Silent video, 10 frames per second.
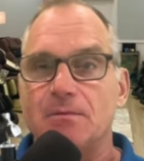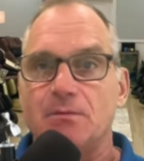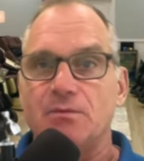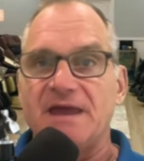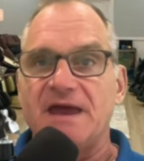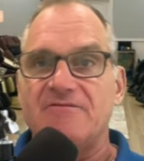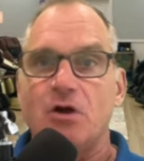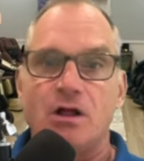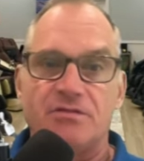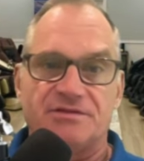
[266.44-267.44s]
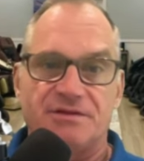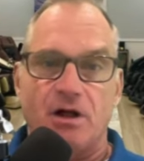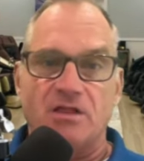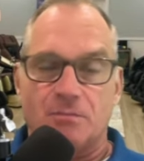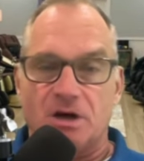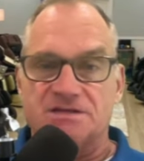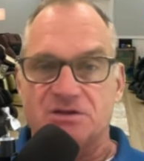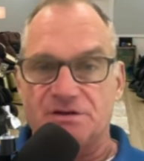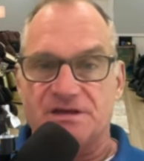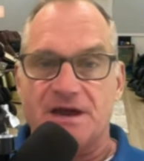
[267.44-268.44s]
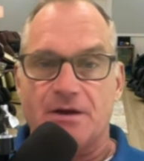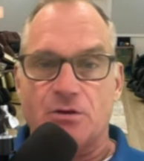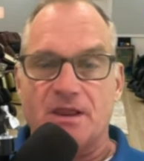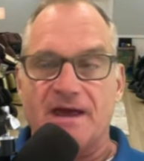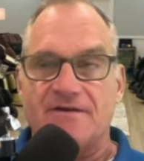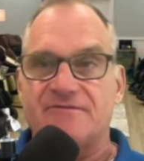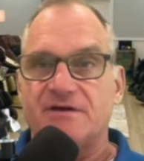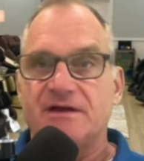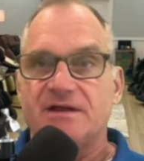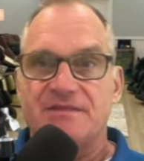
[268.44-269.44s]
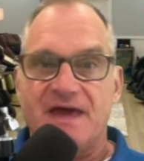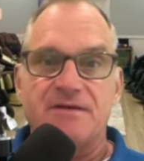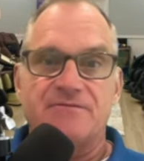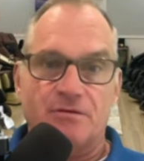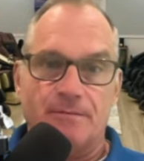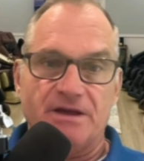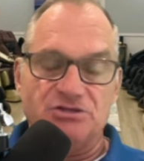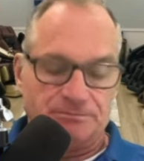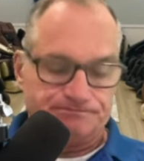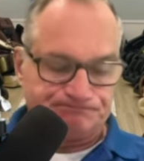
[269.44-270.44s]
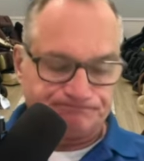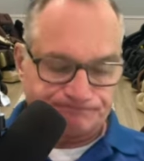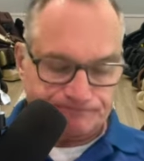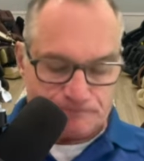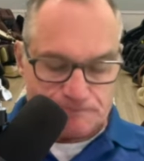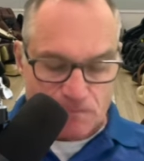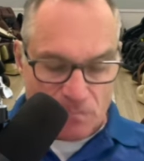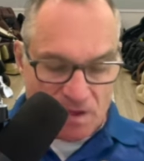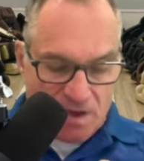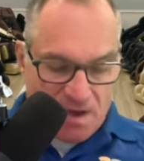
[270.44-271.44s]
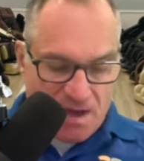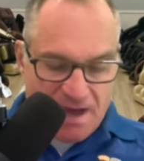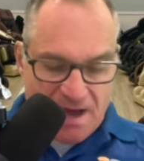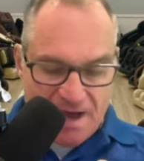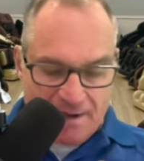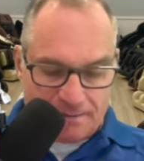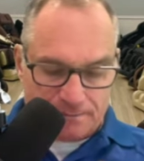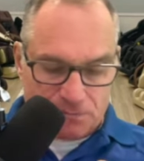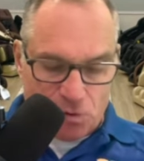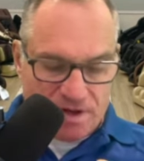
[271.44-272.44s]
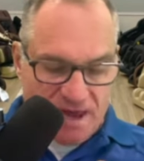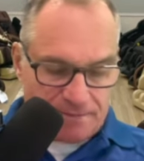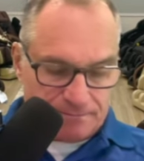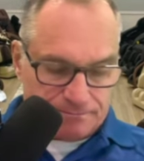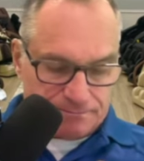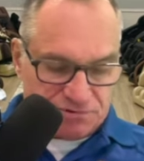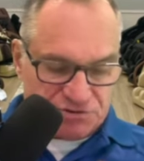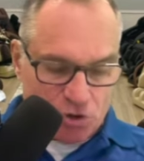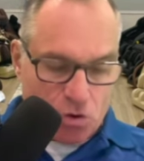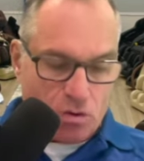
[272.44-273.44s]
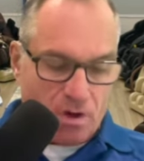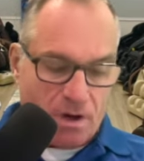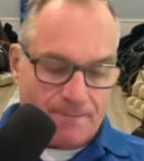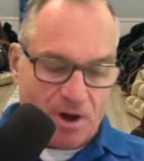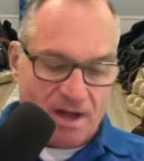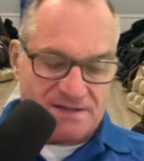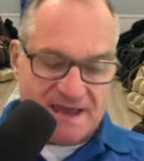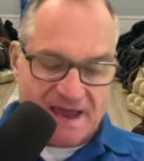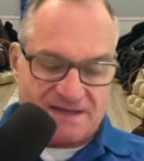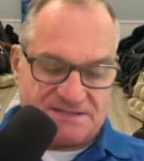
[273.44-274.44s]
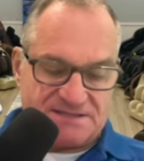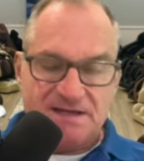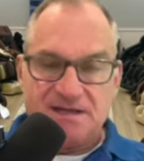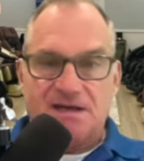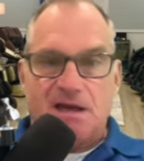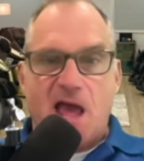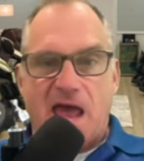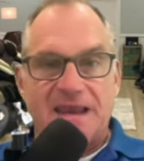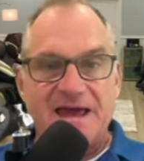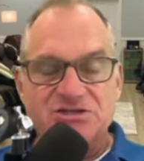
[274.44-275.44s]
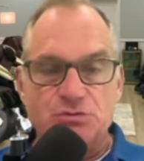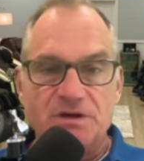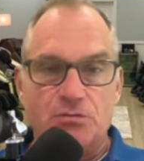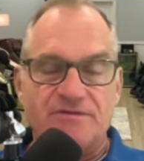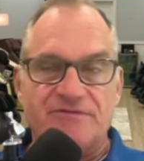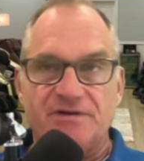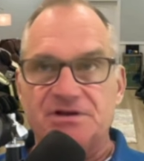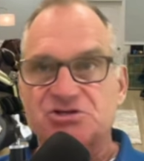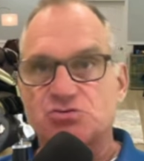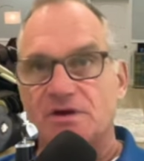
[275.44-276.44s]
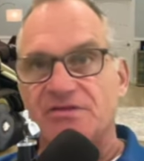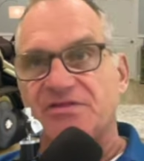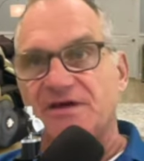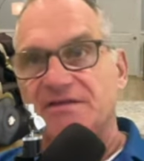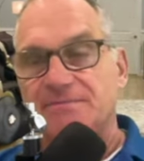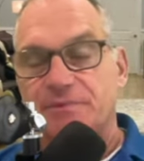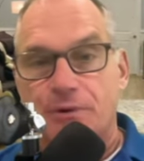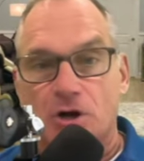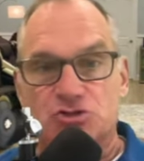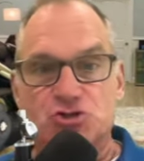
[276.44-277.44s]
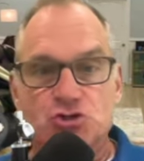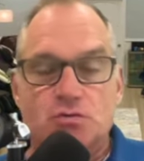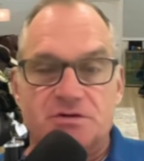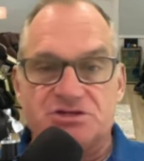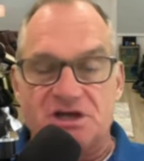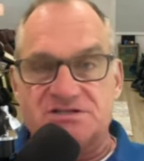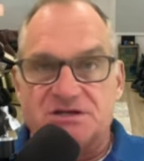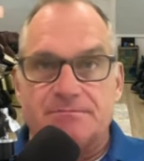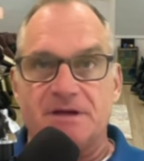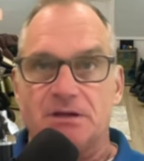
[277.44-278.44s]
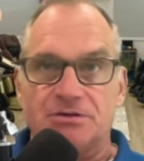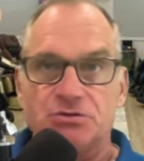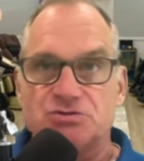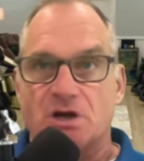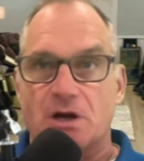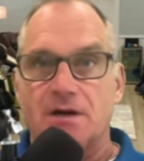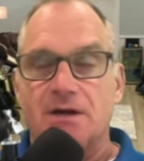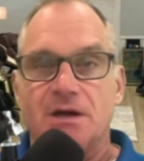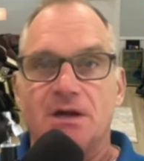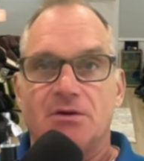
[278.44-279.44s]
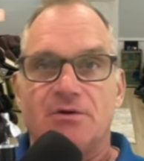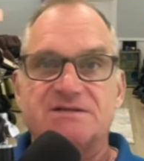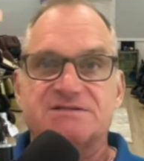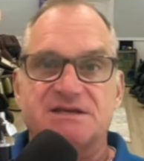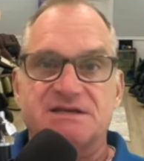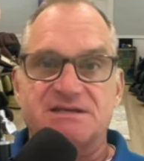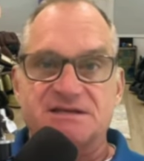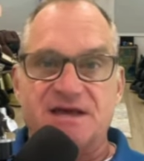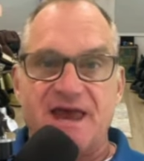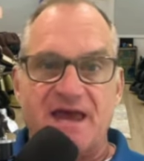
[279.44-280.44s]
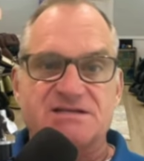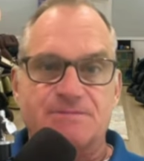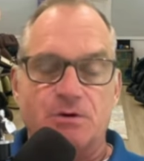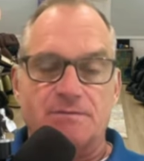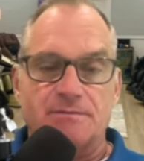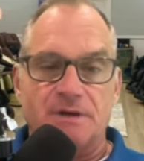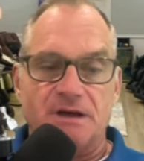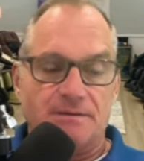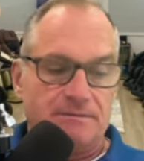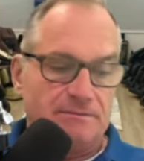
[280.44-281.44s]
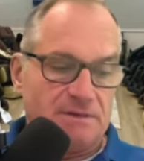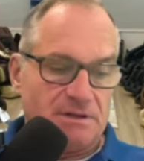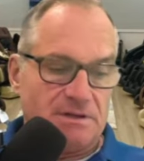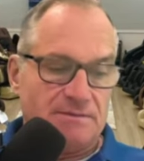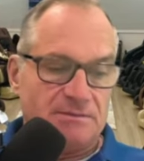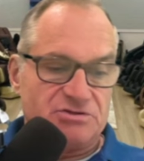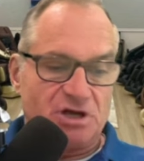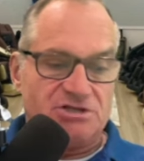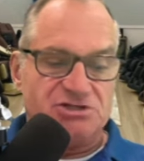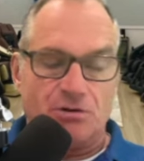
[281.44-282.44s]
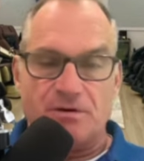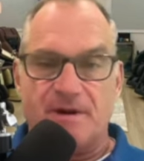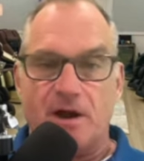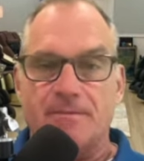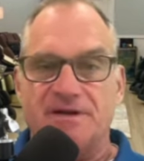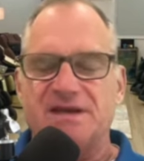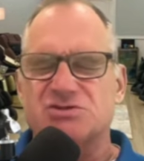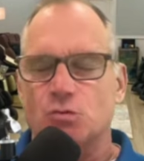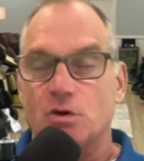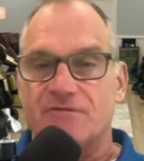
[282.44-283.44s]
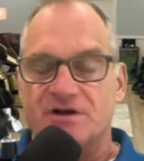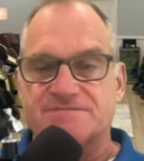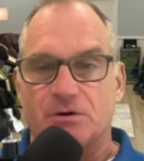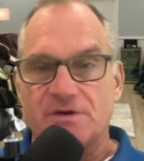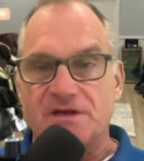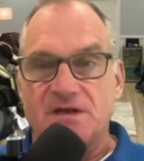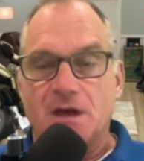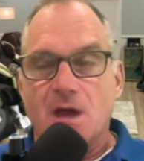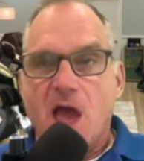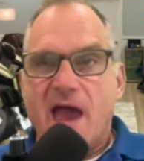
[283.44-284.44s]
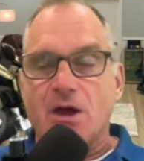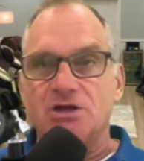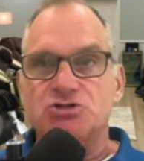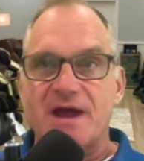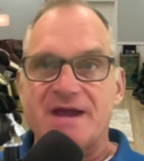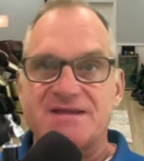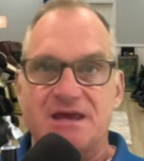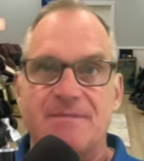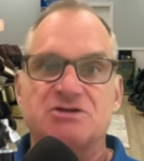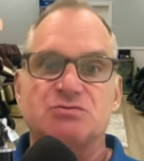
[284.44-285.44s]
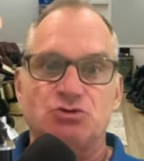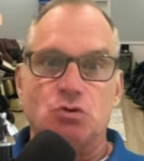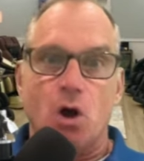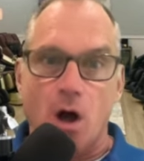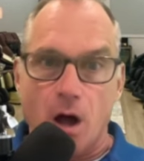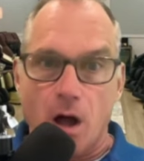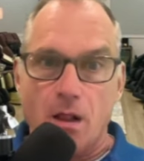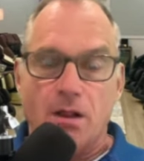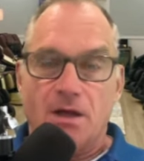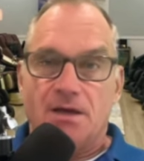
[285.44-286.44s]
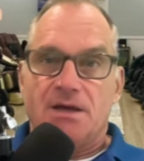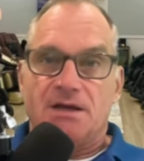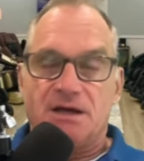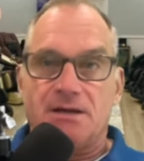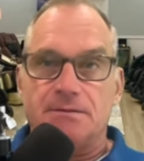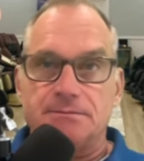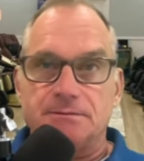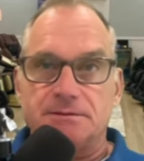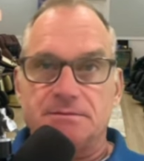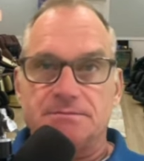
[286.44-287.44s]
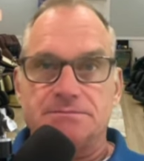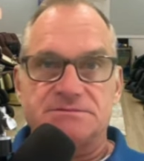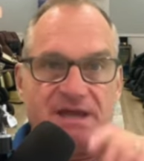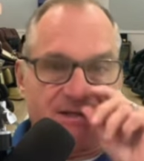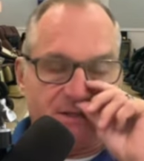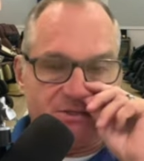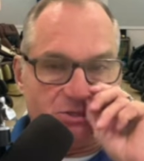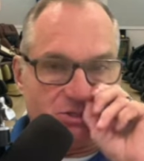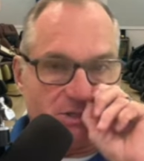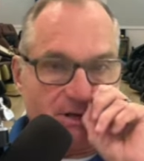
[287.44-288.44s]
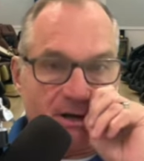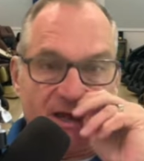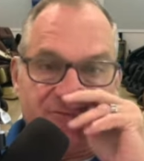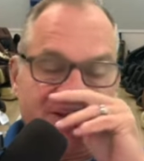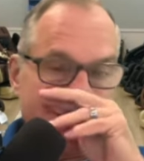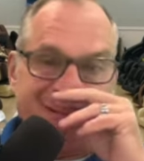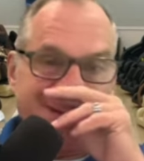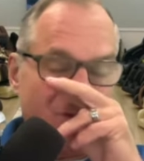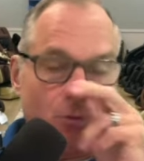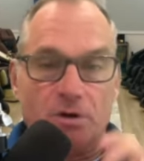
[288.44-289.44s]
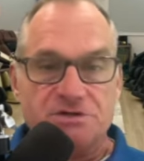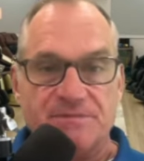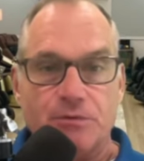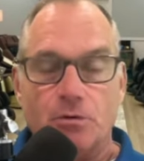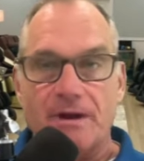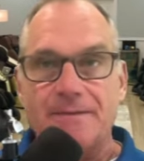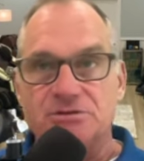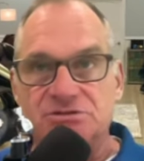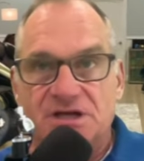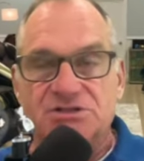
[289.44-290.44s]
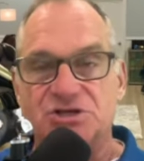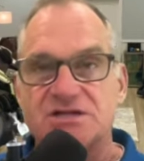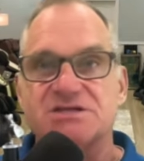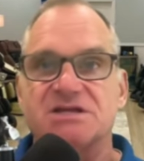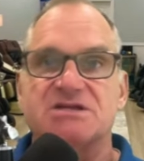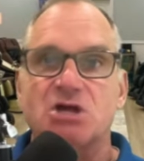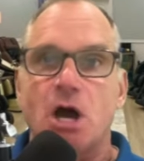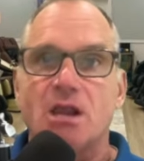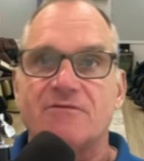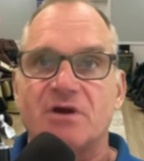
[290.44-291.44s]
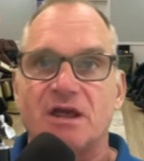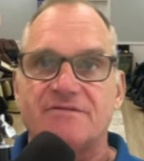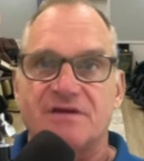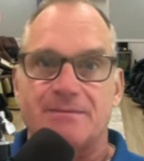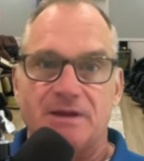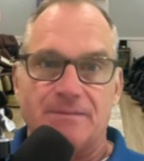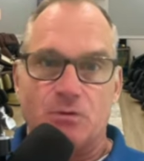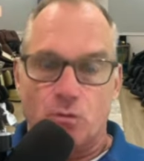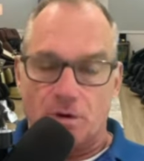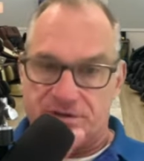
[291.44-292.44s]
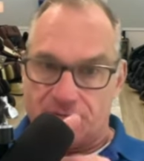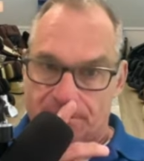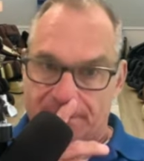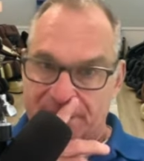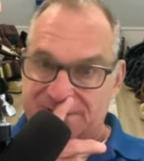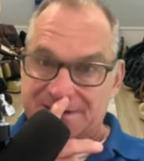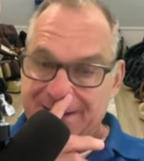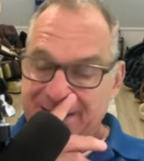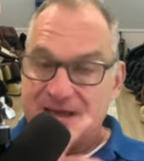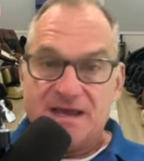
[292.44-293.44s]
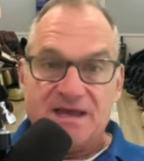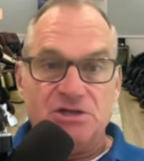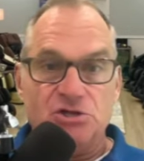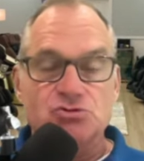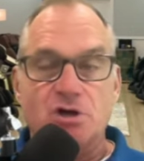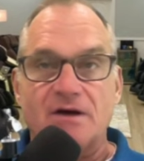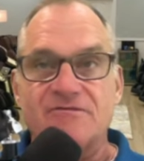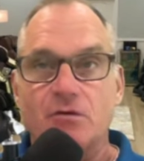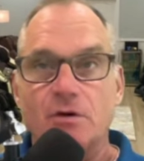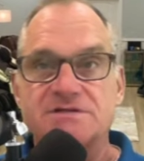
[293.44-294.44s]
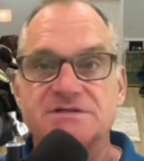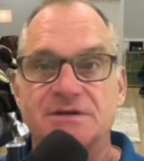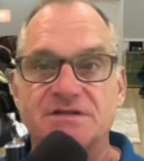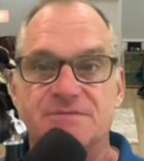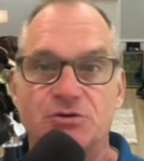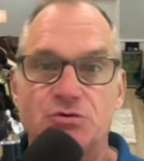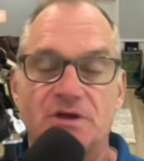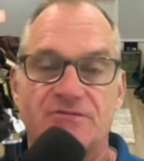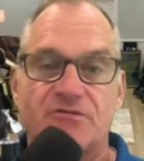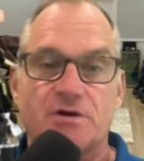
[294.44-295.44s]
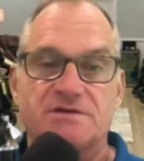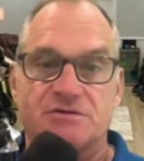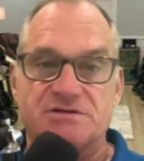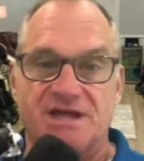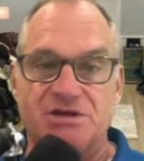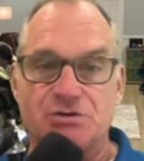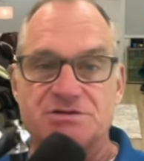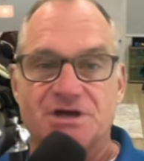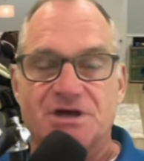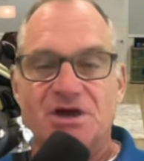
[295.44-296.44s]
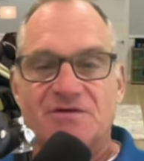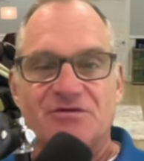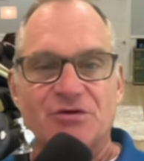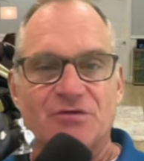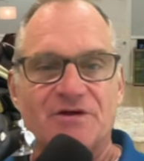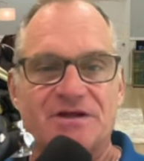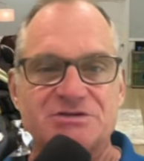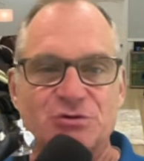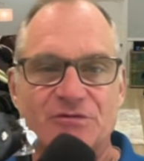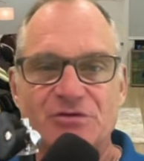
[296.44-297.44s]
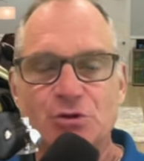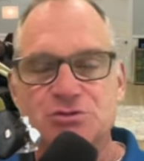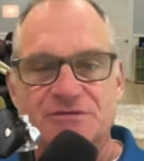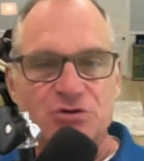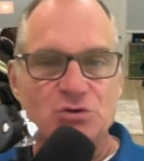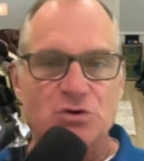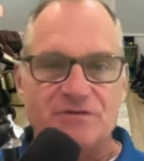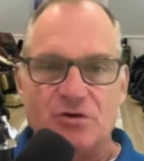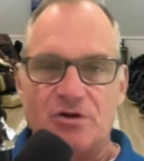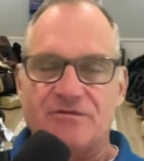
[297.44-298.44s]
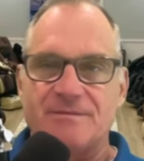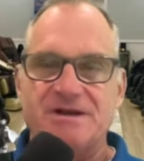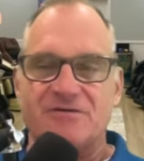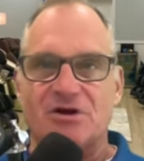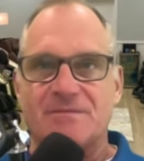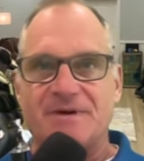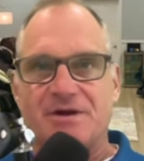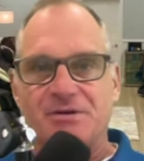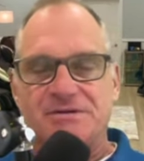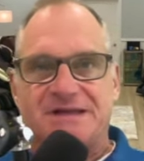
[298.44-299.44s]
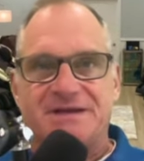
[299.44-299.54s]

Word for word: we have all the all the models that we carry will have that information. Uh, okay, so our podcast last week we finished with uh, part two with Justin Milne, who's our resident uh, expert um, uh, massage chair repairman. He doesn't work for us, but we contract him as we do all um, uh, technicians in our lifetime labor warranty program. And, and Justin does all of our lifetime labor warranty repairs in Utah for us, and he's been doing it for us for 10 years. For those, and so for those of you who have heard from many of our competitors that